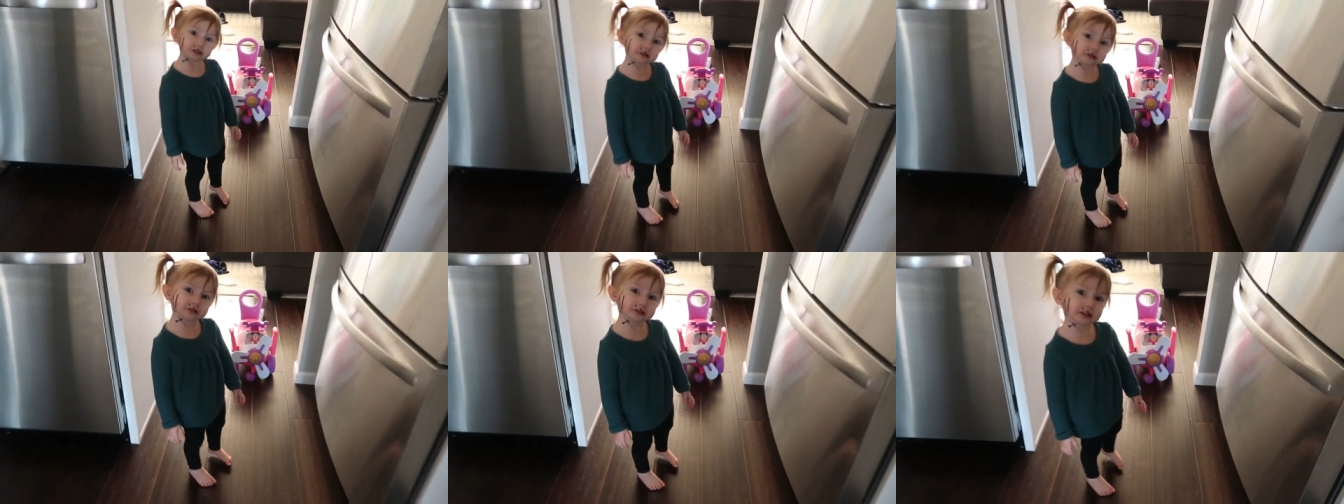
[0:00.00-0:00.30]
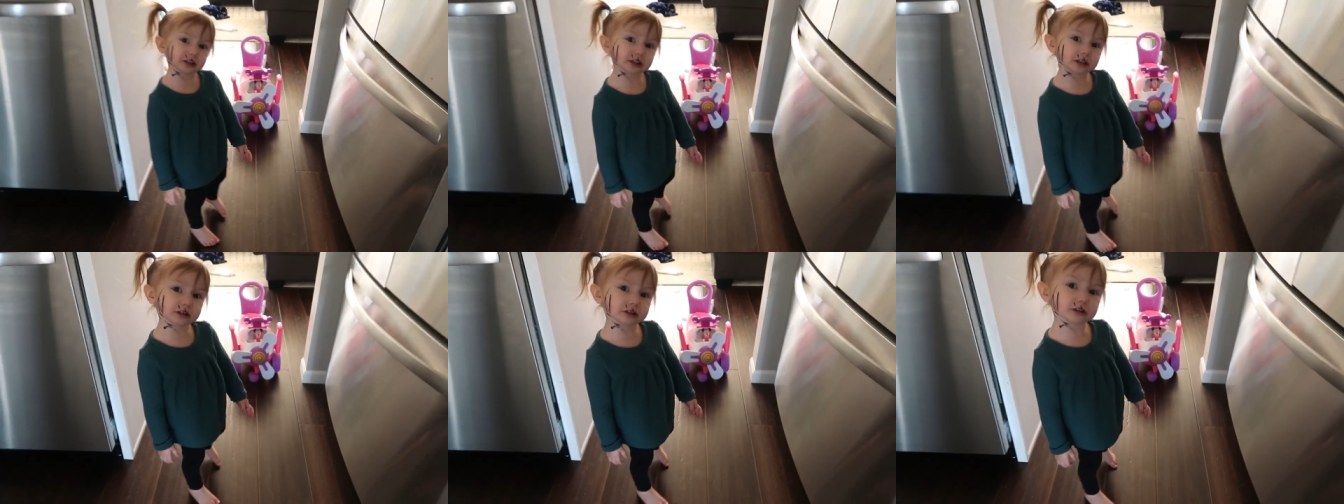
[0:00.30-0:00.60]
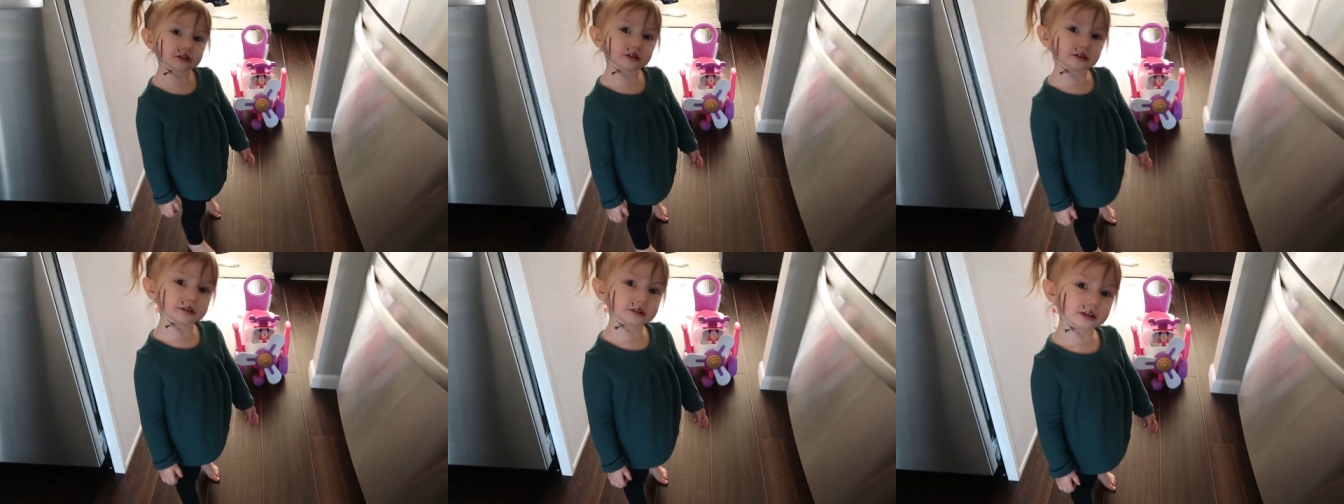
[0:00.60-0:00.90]
Show me
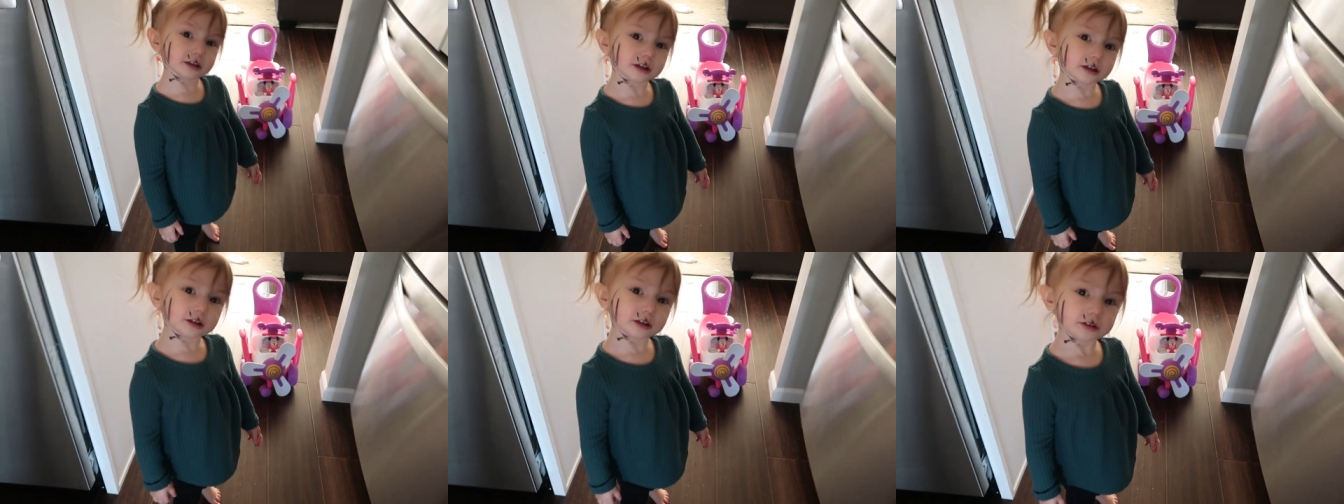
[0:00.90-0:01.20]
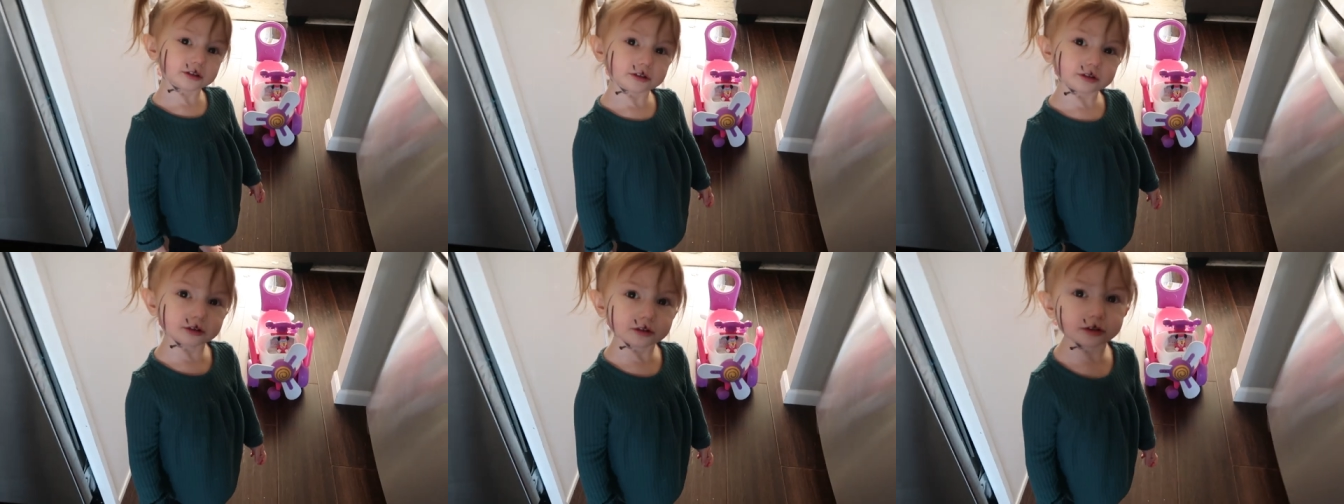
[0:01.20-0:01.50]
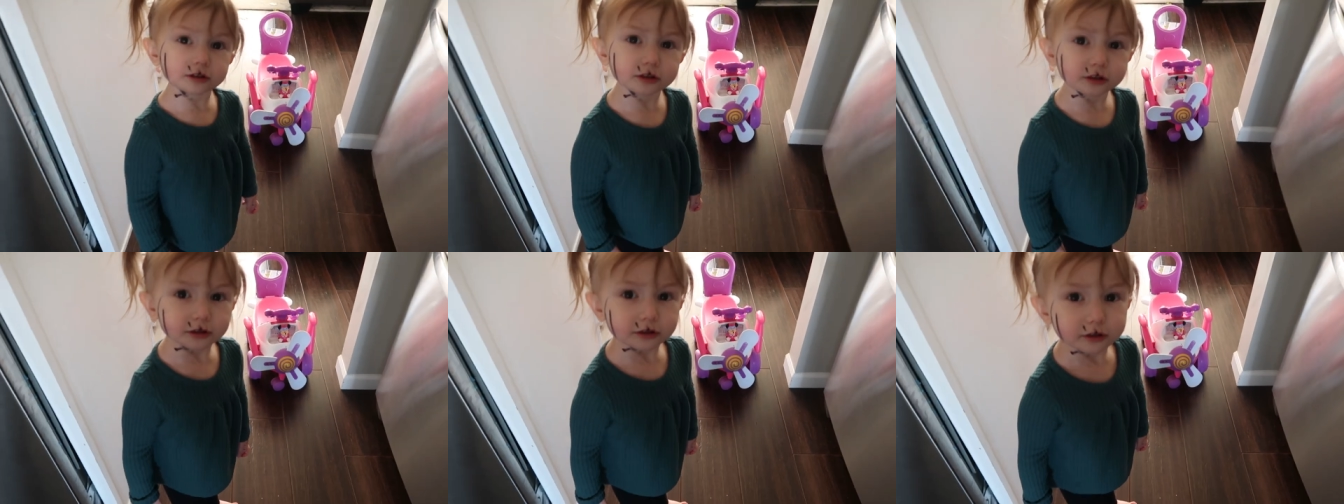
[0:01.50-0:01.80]
what you did.
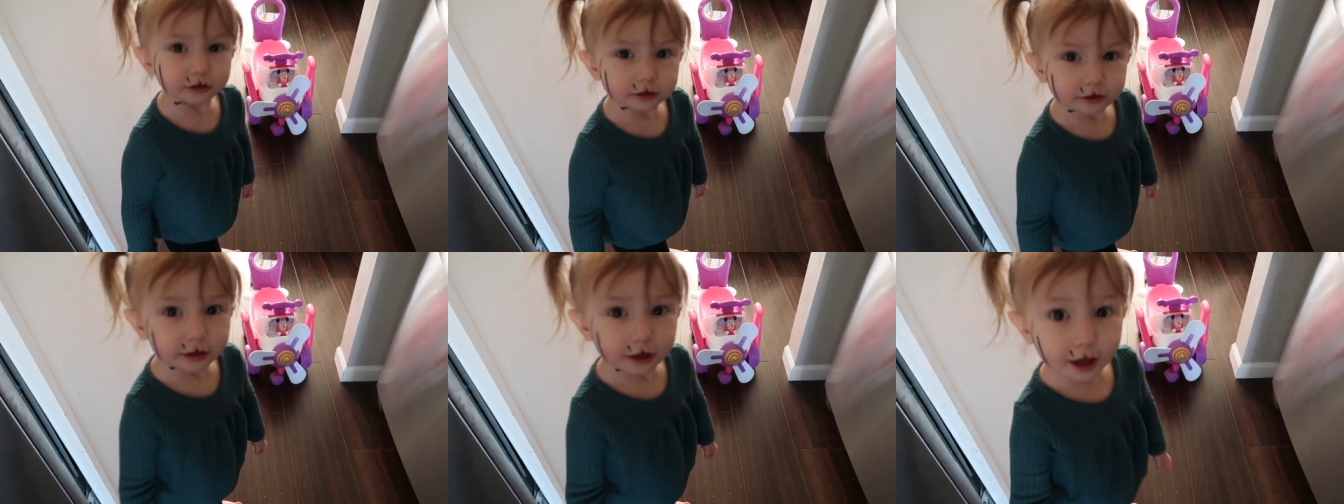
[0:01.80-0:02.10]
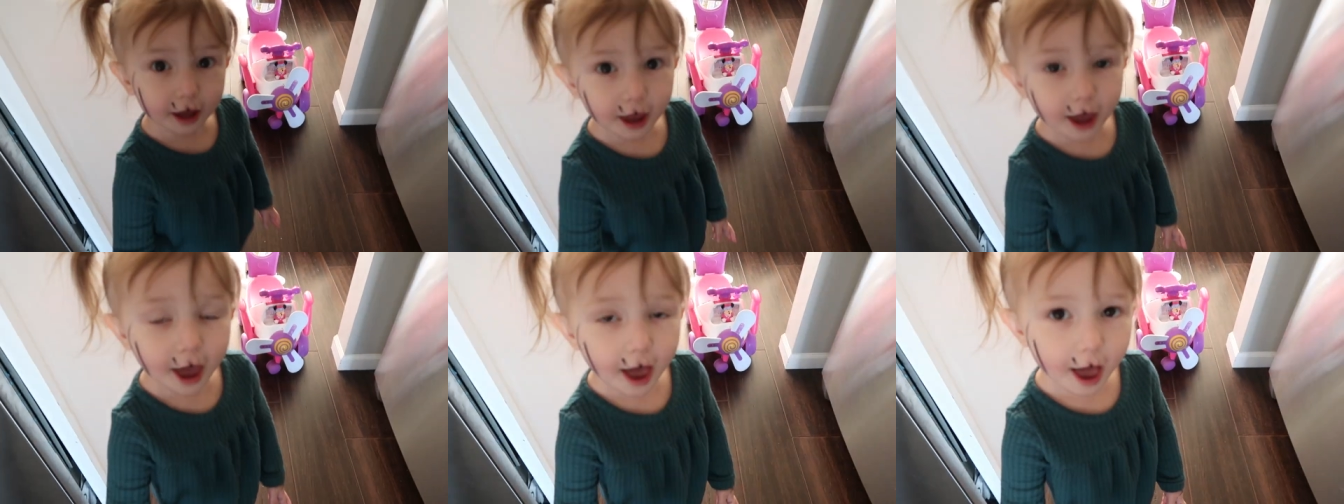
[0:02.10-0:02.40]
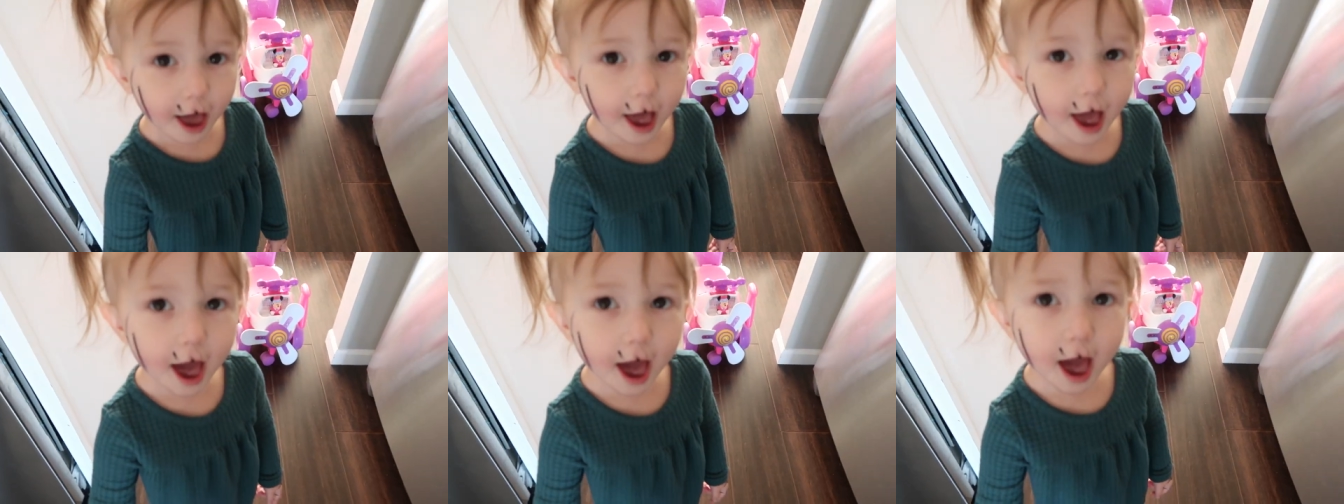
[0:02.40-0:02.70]

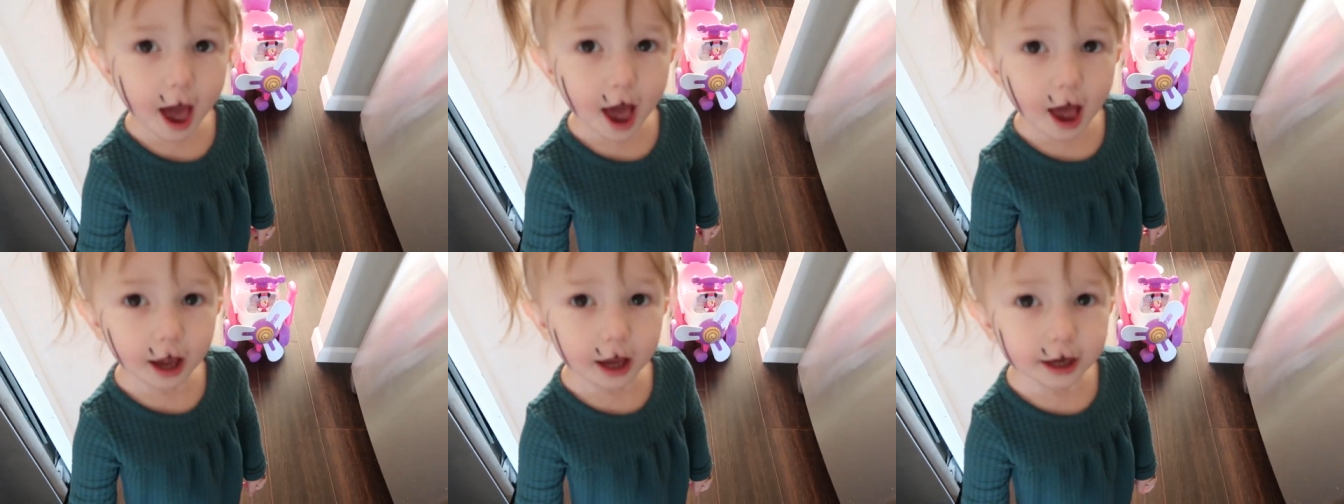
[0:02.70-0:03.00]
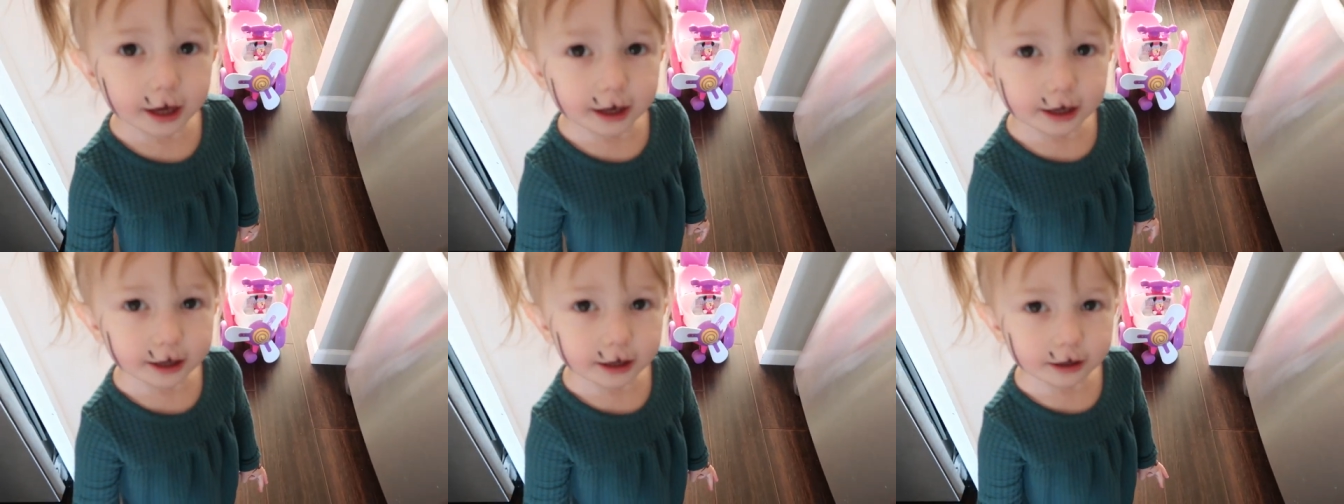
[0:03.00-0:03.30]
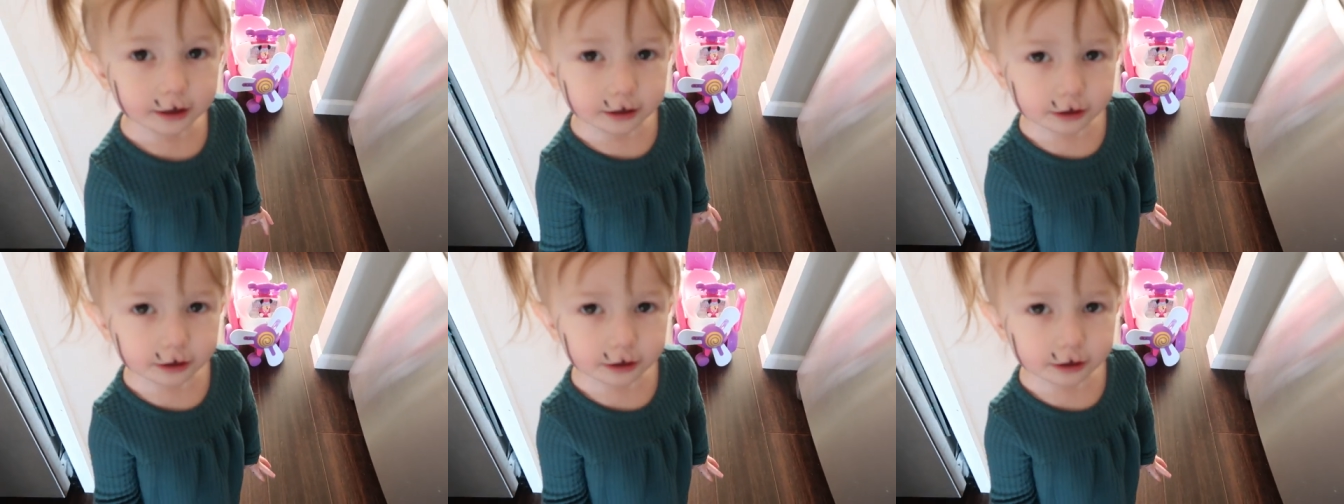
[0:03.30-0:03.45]
What'd you do?